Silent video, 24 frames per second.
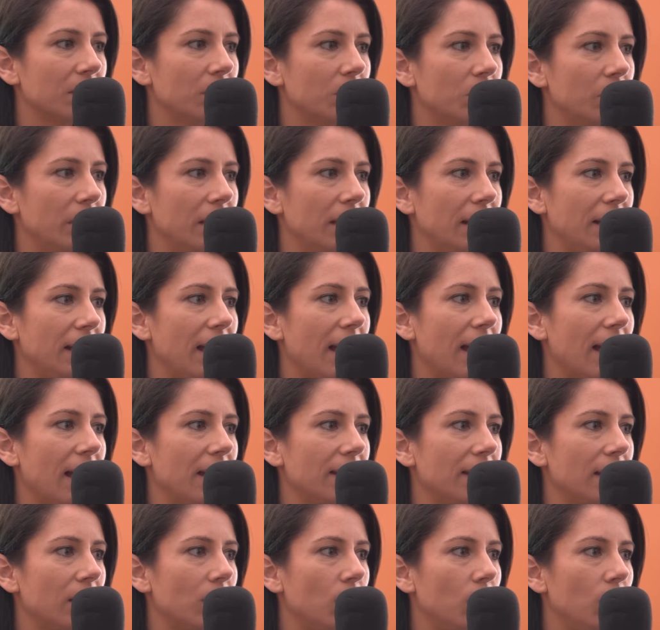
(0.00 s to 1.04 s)
but yeah, I
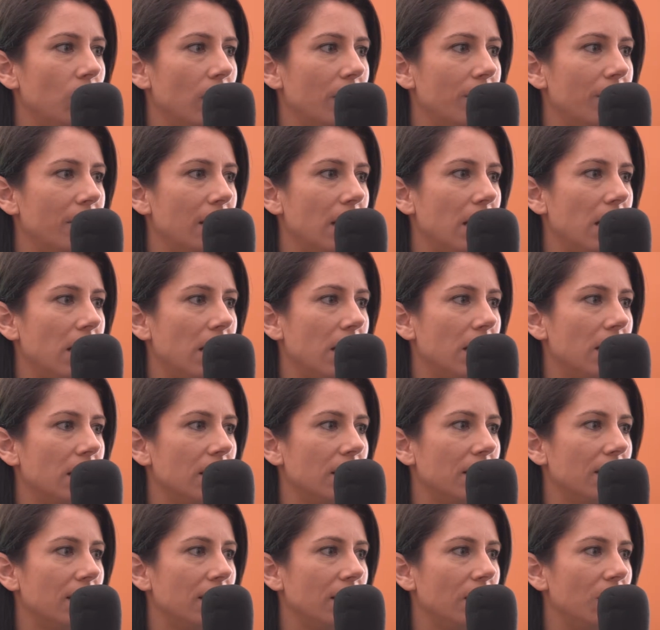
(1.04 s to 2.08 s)
think women,
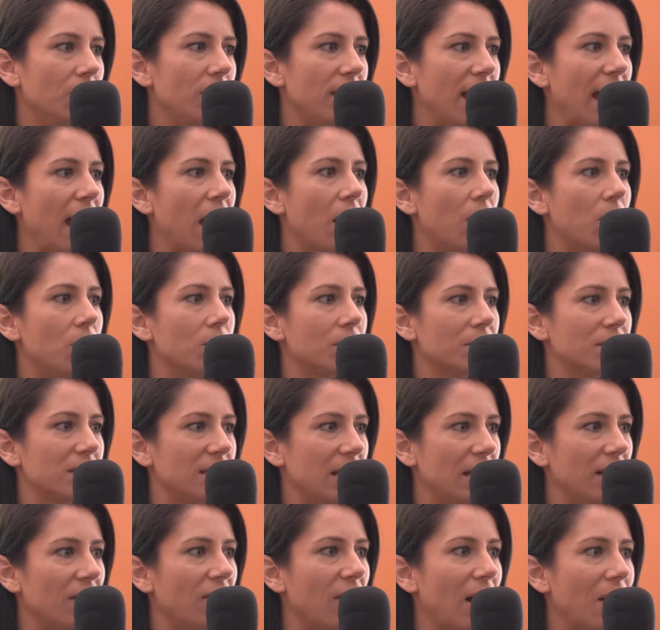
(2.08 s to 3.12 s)
you know, now we're
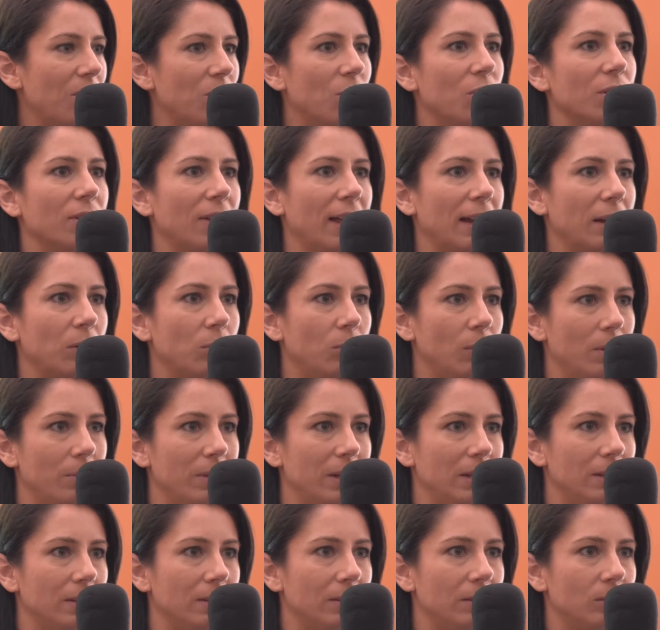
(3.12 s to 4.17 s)
seeing a lot more like
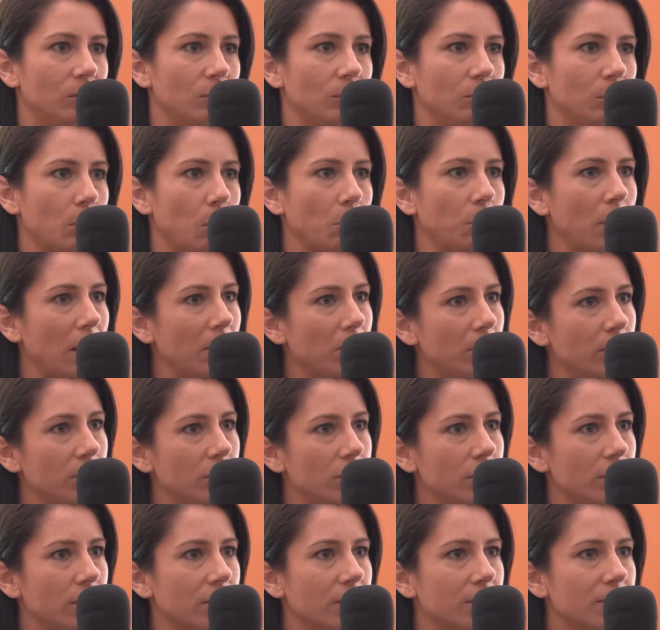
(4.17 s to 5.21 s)
women
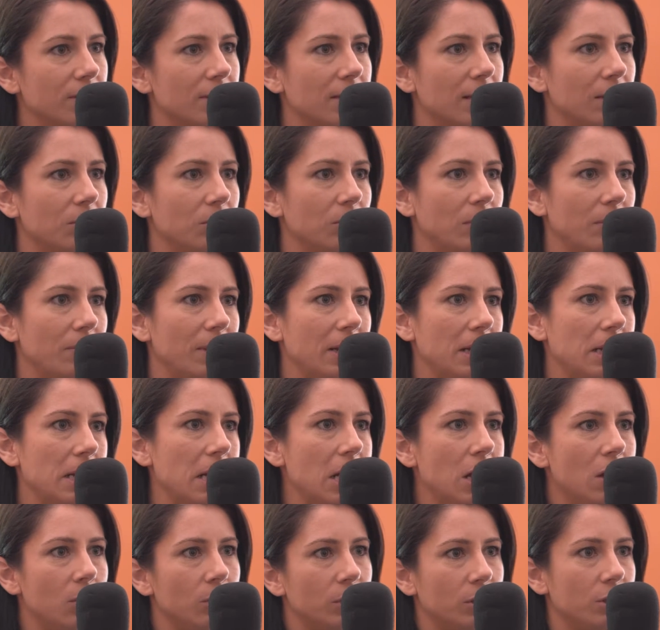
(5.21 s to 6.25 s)
publishers yeah. and women,
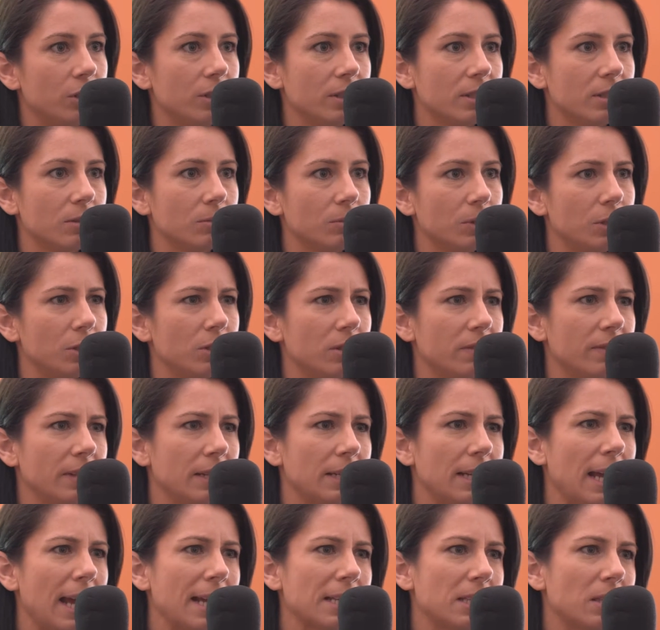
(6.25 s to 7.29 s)
which is which is
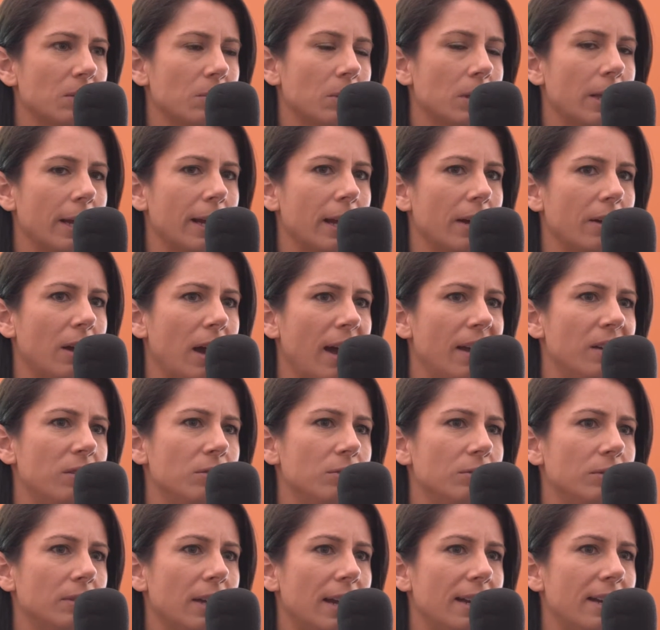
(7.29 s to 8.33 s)
fantastic. But like I
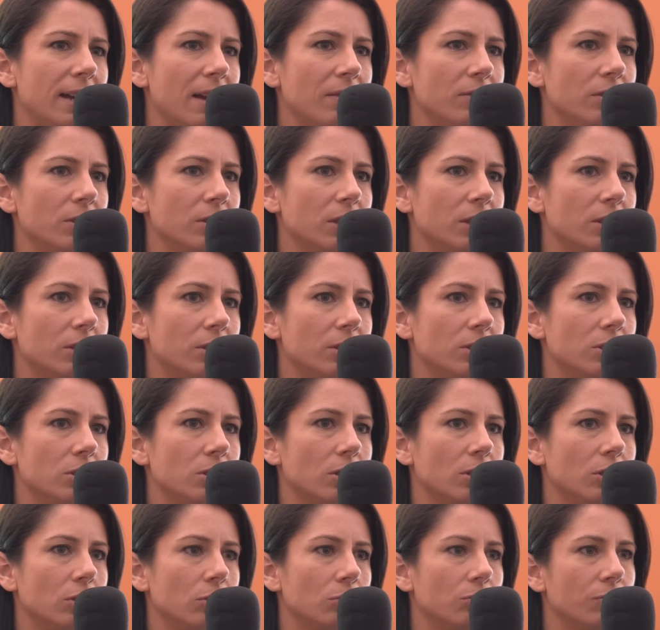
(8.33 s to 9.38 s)
don't I never
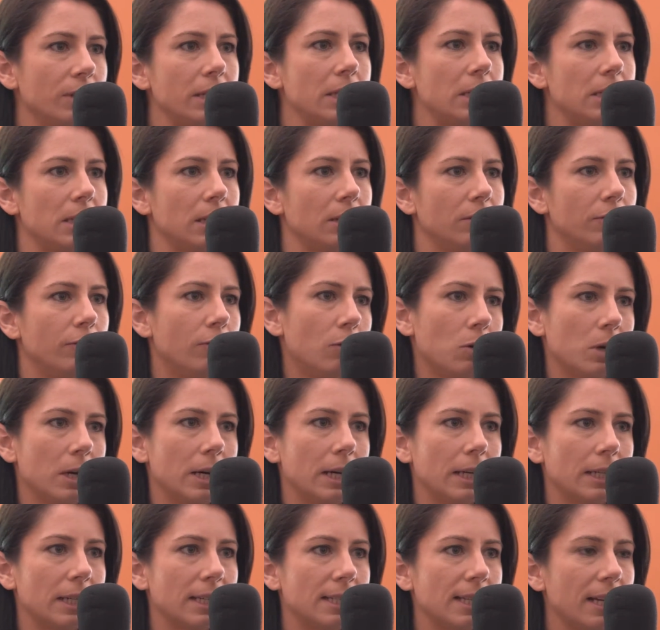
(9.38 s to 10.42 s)
understood the reason for
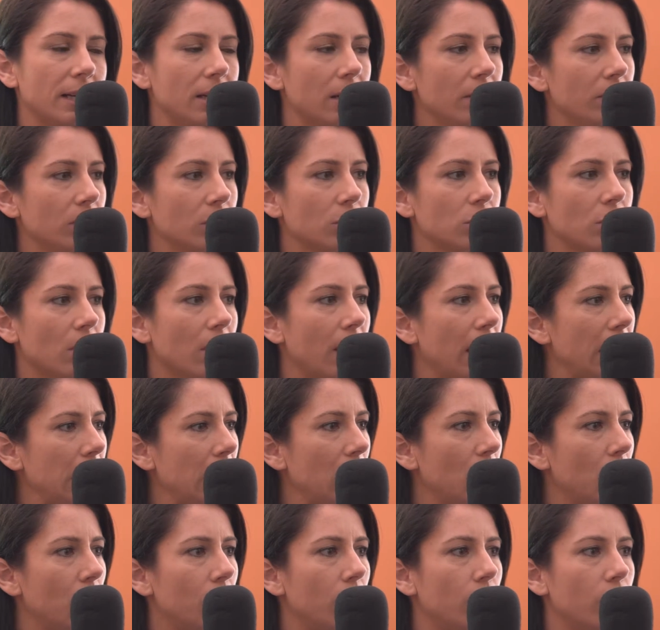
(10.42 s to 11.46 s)
it, because I never saw
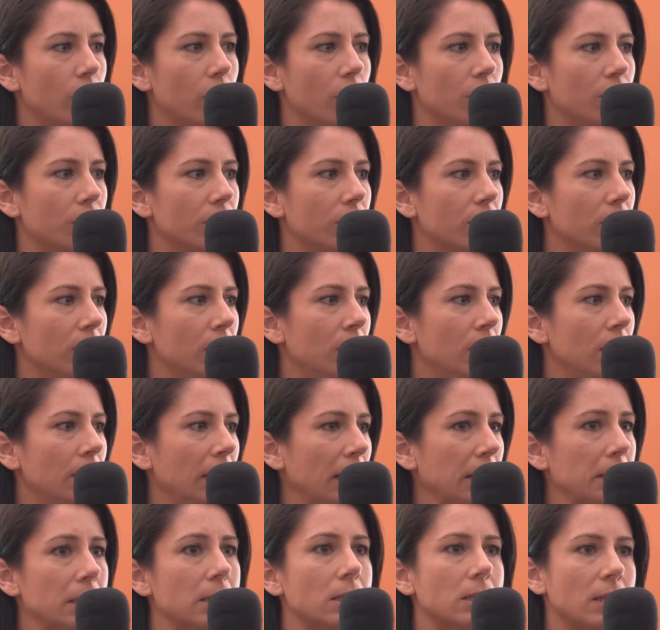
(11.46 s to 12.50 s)
any overt
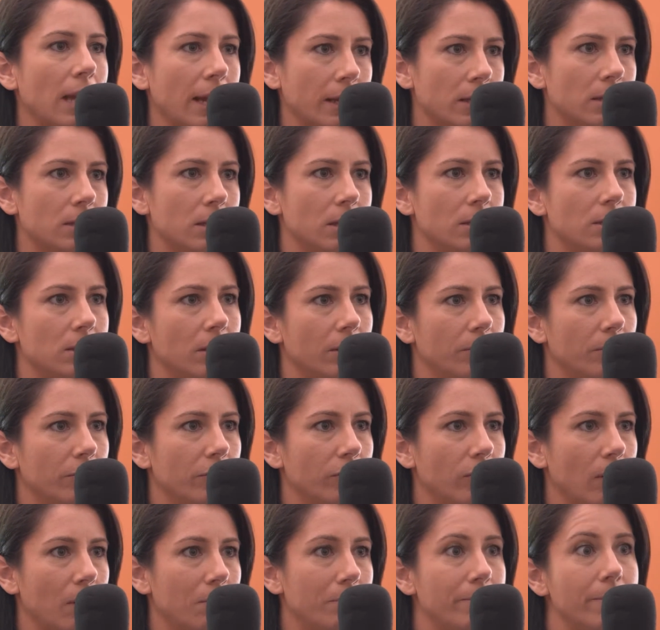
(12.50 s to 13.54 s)
like sexism
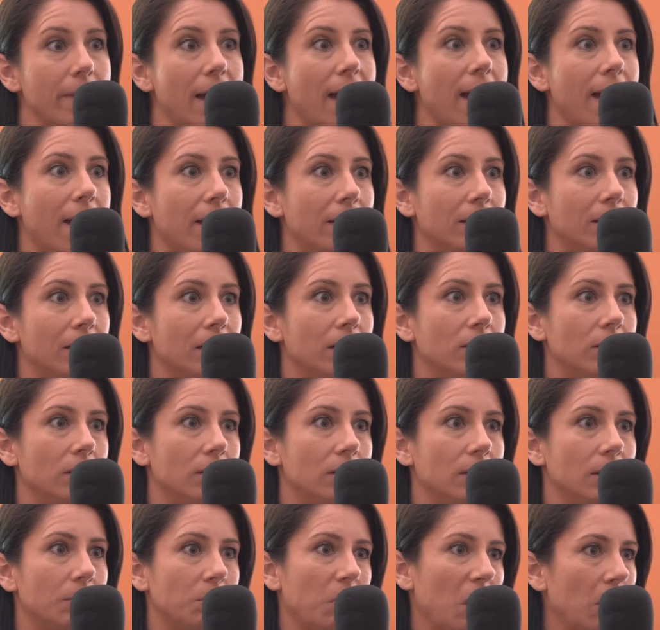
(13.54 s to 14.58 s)
from men
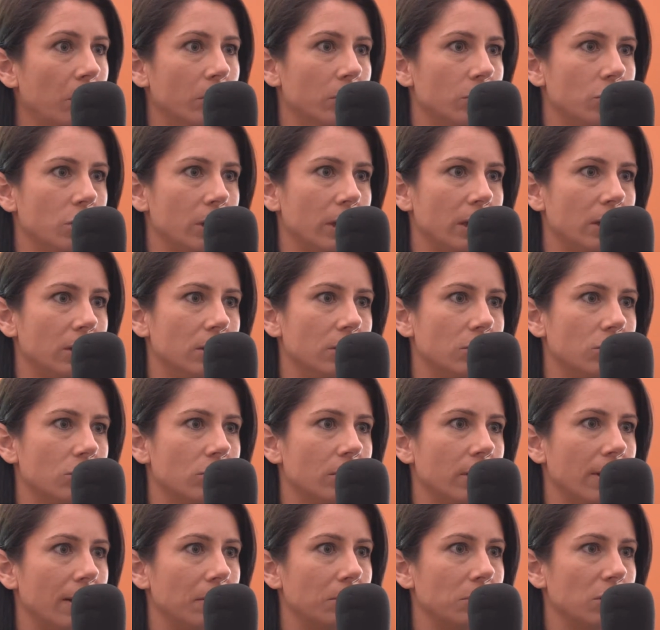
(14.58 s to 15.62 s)
in the publishing
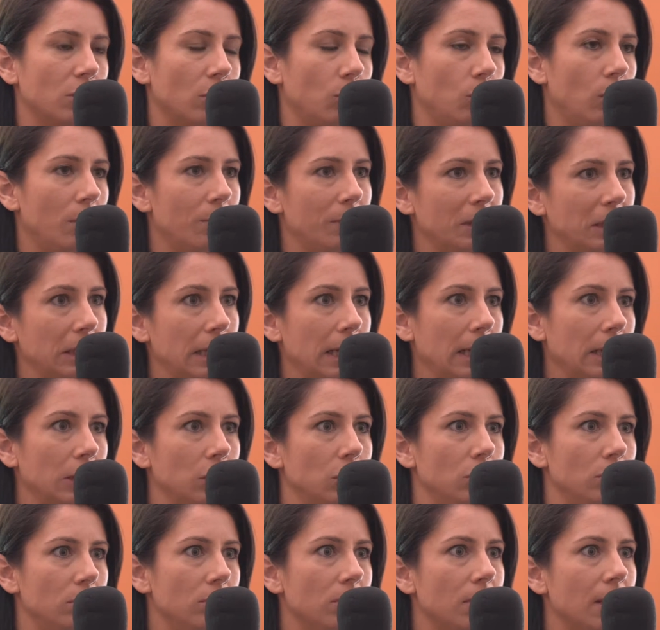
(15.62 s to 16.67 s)
industry that was like yeah. women
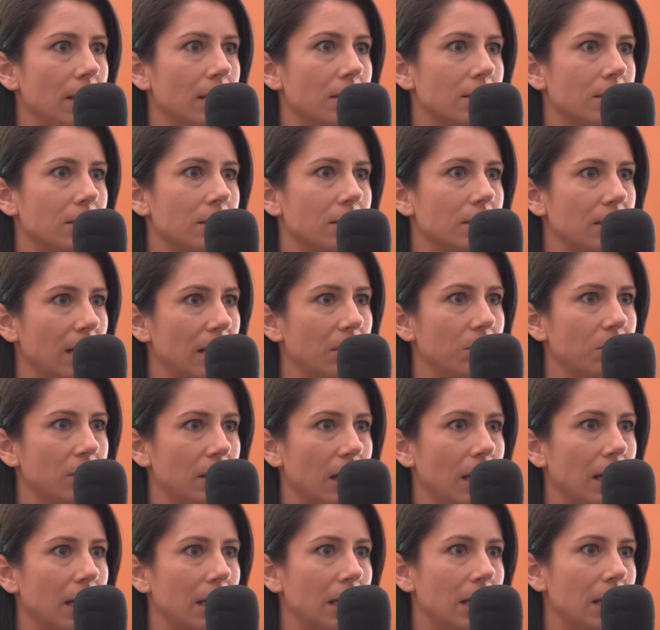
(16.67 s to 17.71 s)
can't do this type
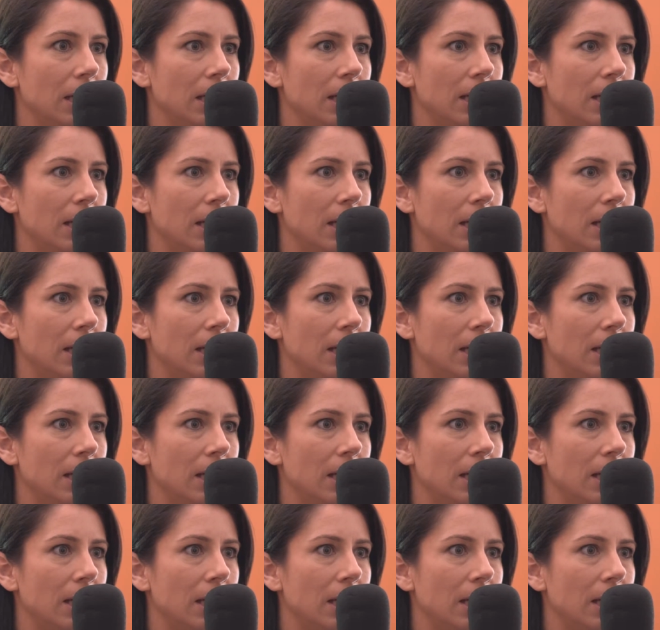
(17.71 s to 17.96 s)
thing. Yeah.